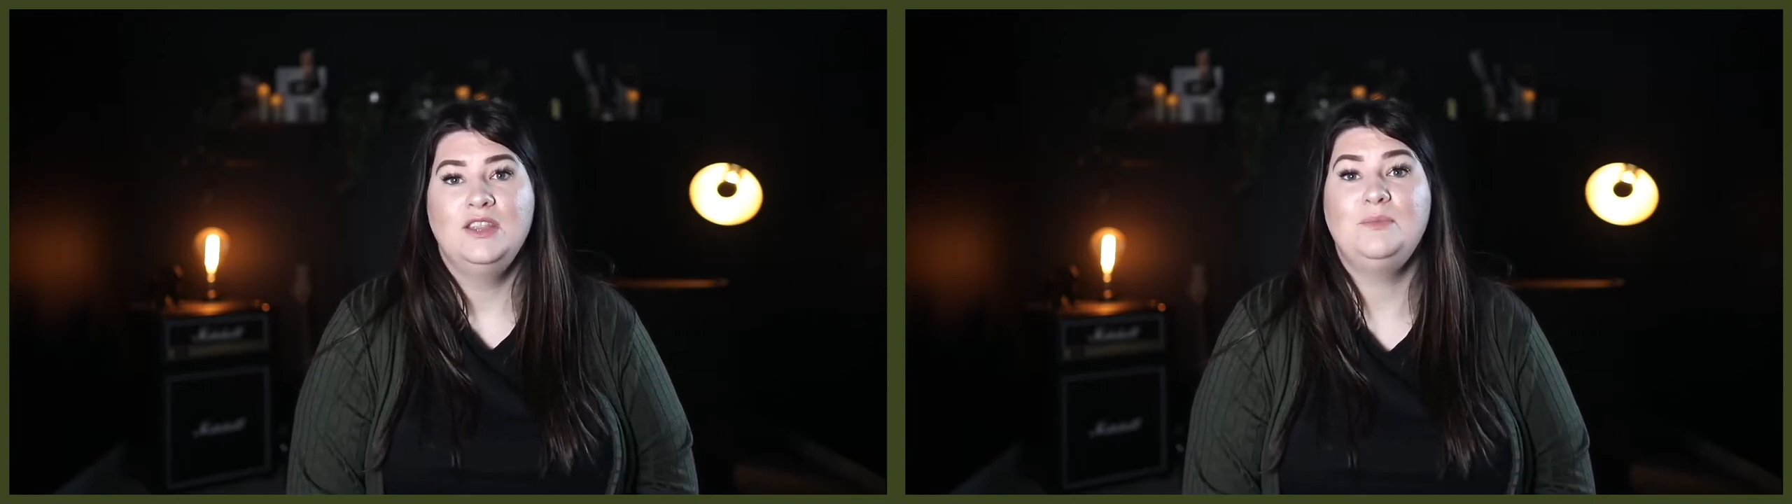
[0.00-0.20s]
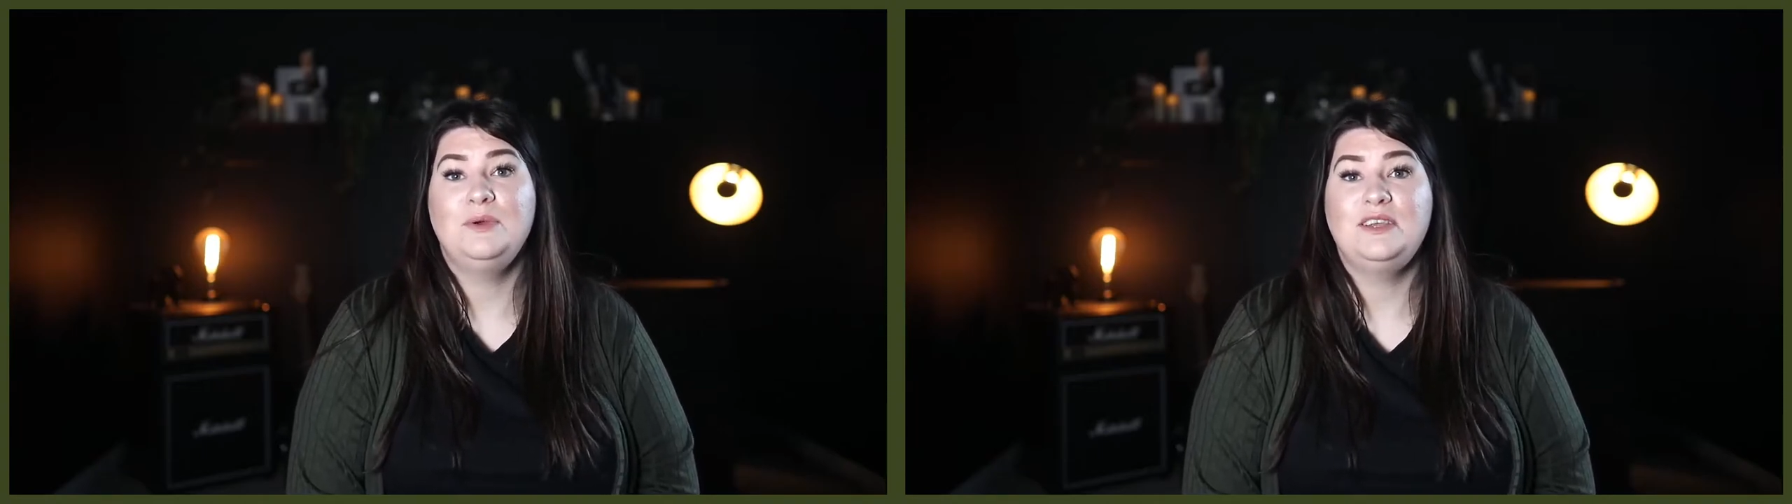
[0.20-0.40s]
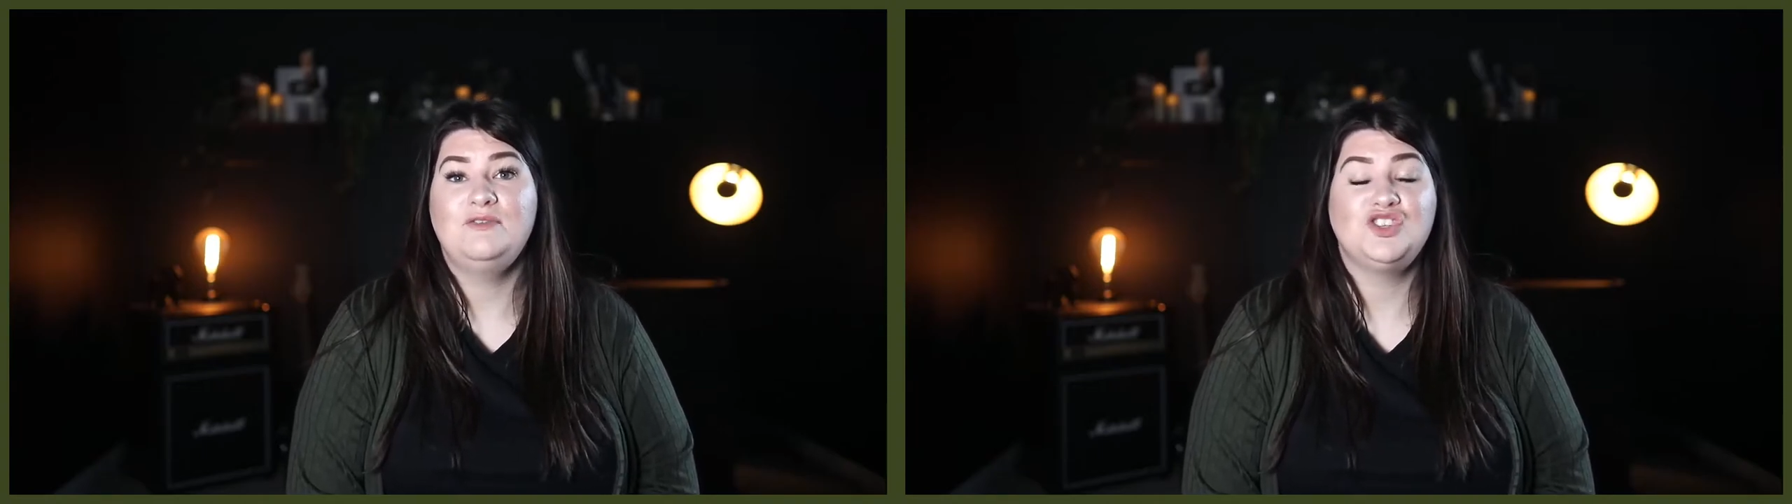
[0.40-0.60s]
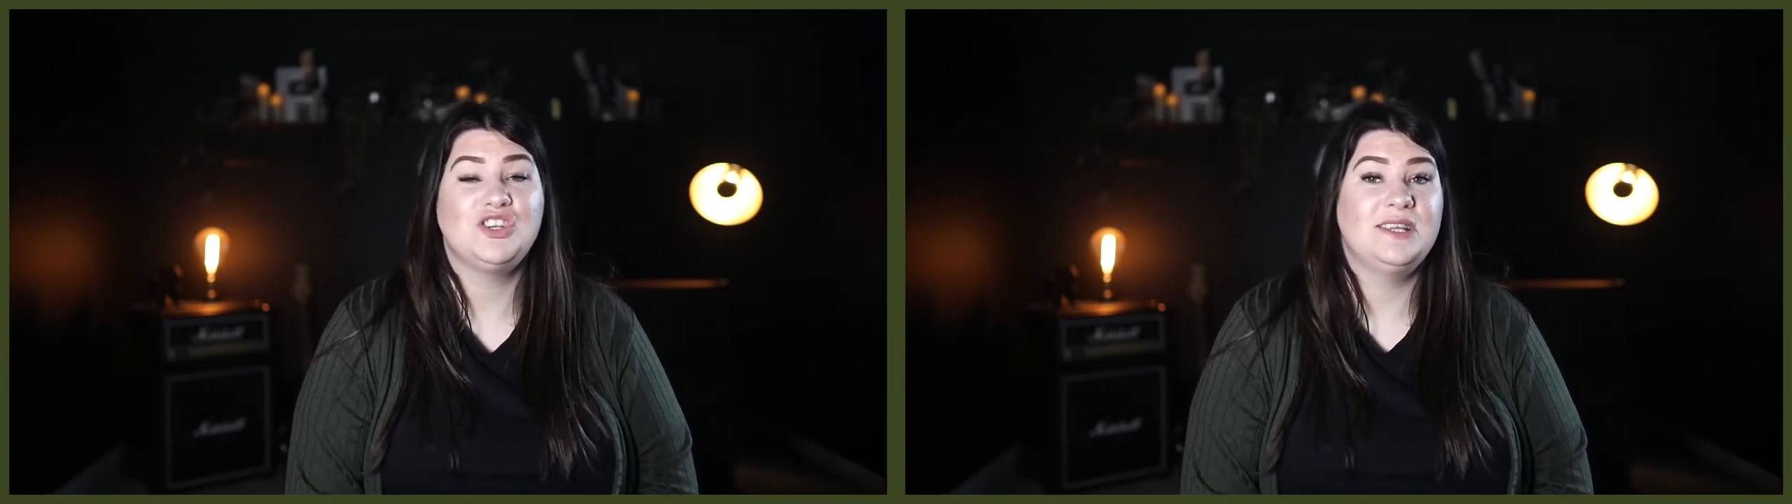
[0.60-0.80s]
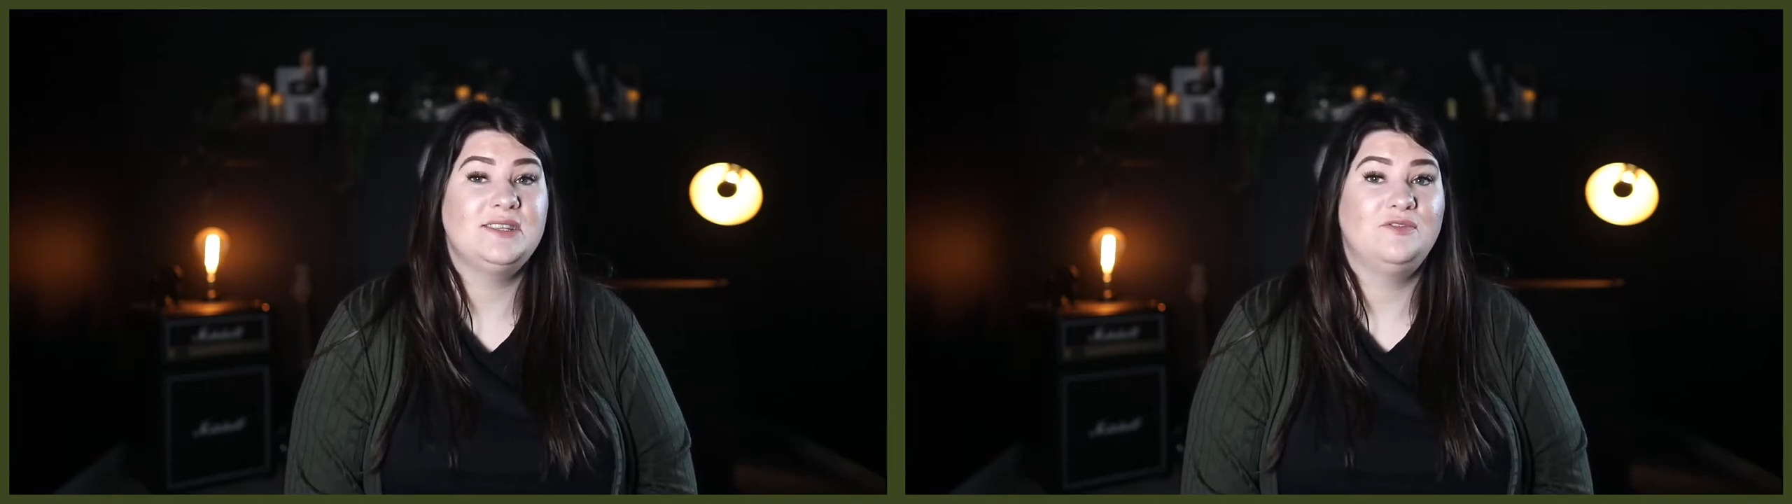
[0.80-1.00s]
The breed
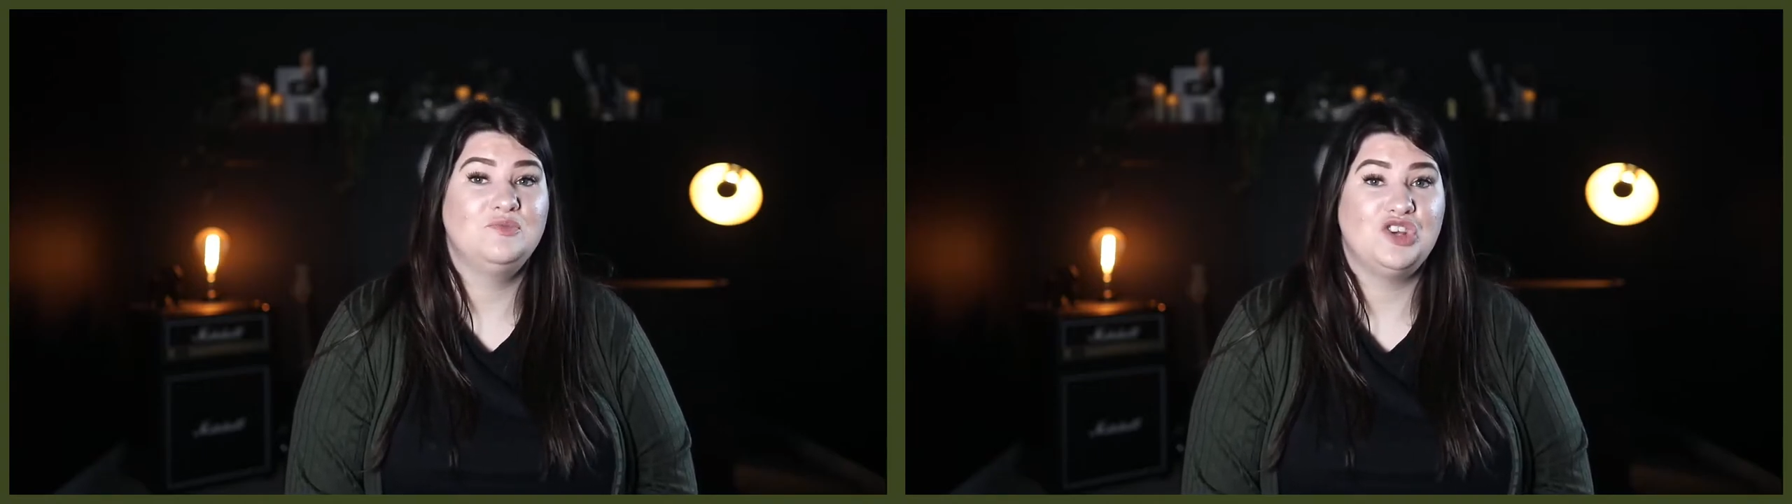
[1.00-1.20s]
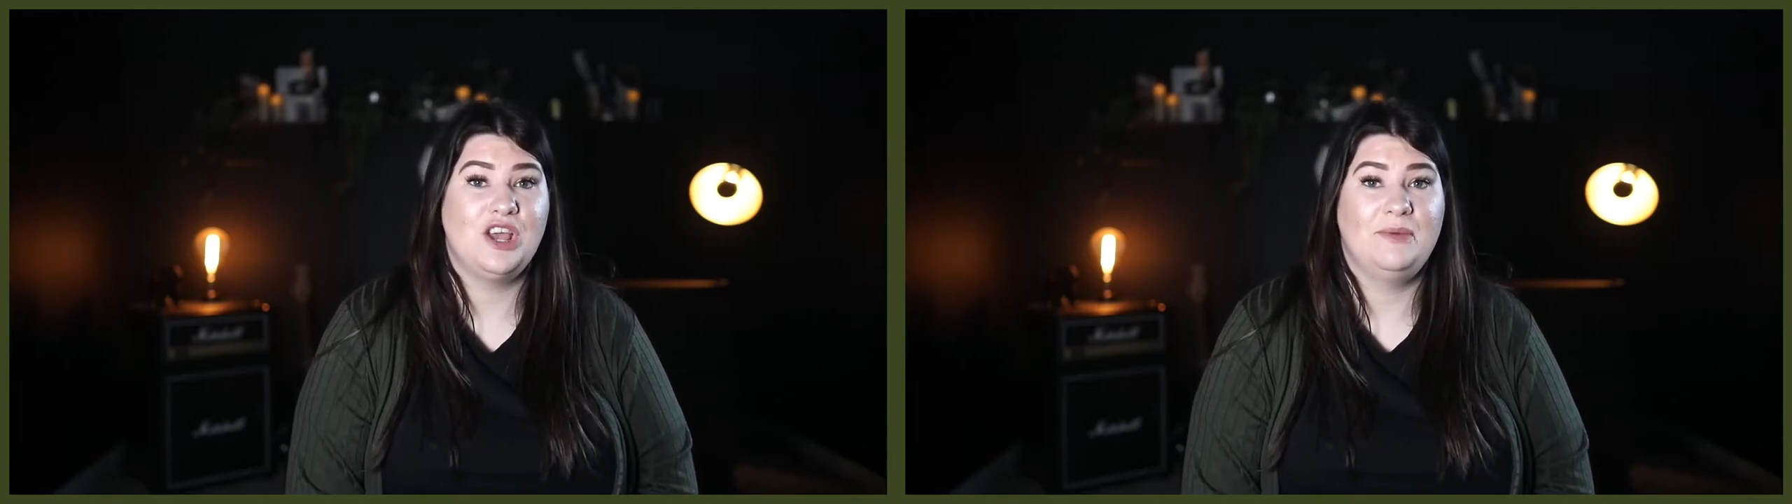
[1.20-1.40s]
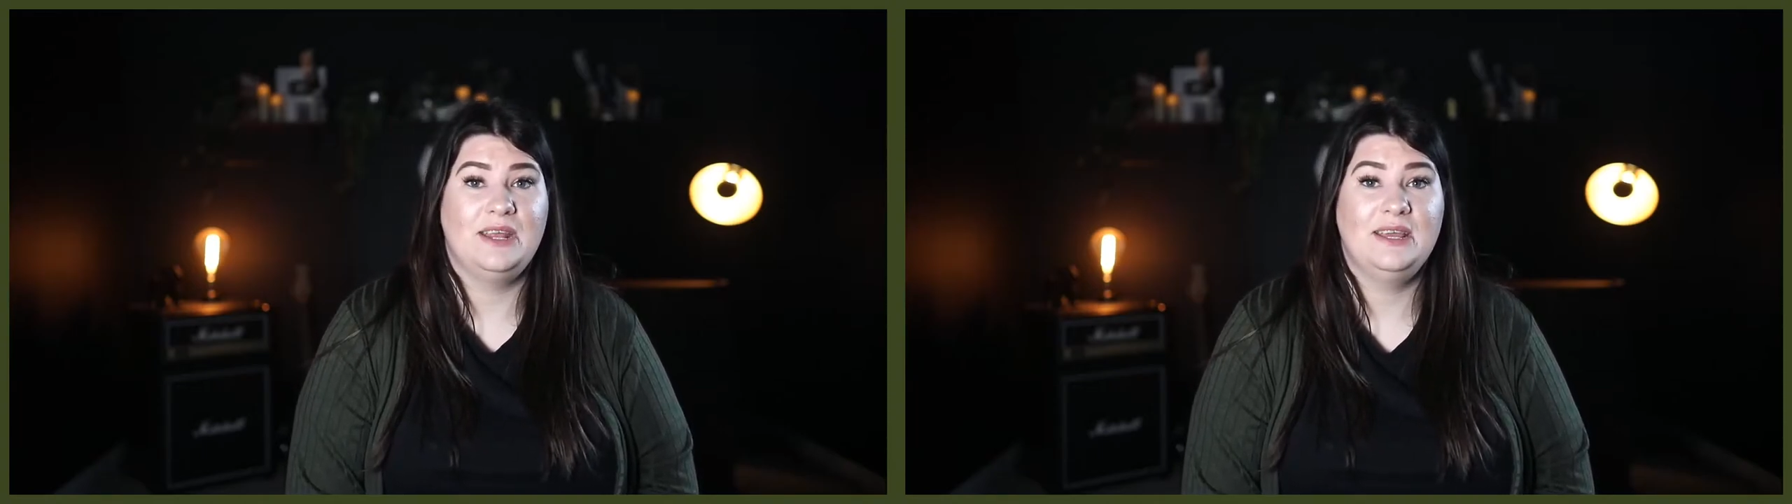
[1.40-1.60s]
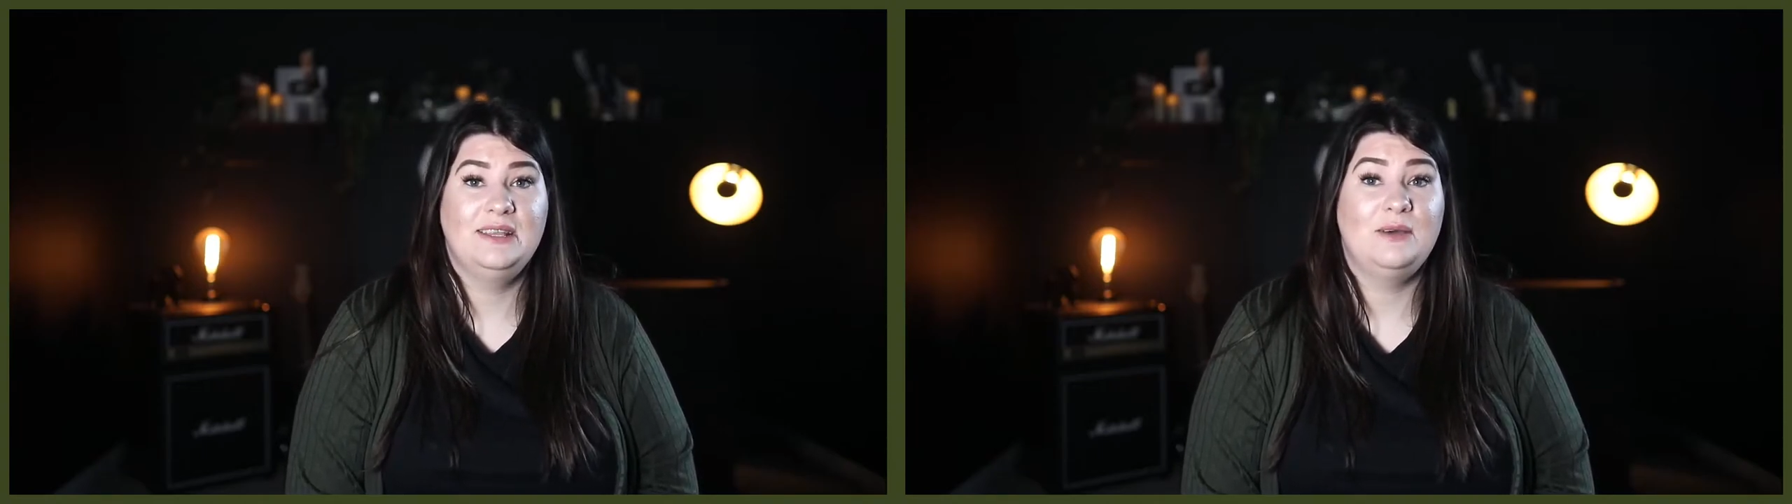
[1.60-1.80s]
originated from Germany.